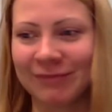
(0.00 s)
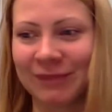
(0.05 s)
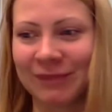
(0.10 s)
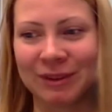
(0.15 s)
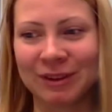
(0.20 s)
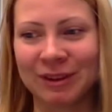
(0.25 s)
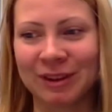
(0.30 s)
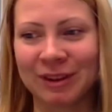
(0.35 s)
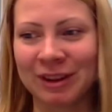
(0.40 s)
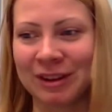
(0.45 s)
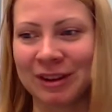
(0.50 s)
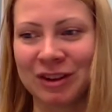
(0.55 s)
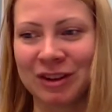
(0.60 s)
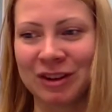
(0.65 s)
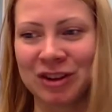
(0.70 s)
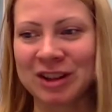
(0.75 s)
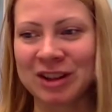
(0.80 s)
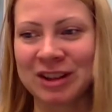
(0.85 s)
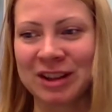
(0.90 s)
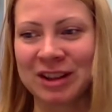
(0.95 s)

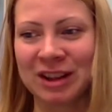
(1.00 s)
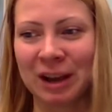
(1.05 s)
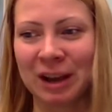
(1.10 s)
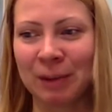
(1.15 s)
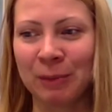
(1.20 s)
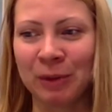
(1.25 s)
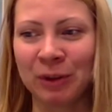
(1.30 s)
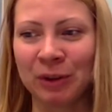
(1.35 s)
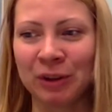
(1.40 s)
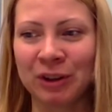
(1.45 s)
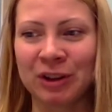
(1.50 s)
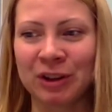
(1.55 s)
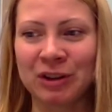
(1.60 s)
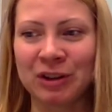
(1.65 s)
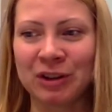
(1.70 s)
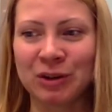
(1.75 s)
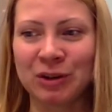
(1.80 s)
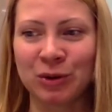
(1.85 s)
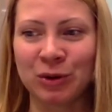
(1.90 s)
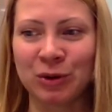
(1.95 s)
the ability
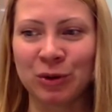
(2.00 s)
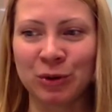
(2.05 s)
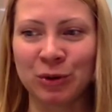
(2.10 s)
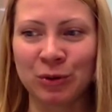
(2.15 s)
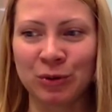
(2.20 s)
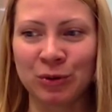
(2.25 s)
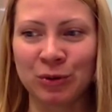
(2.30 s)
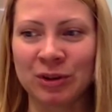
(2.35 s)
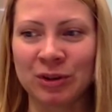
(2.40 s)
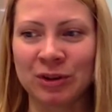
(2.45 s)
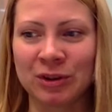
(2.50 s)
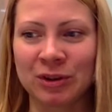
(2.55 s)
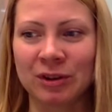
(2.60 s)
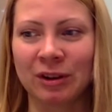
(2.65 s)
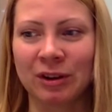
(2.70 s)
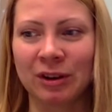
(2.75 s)
to use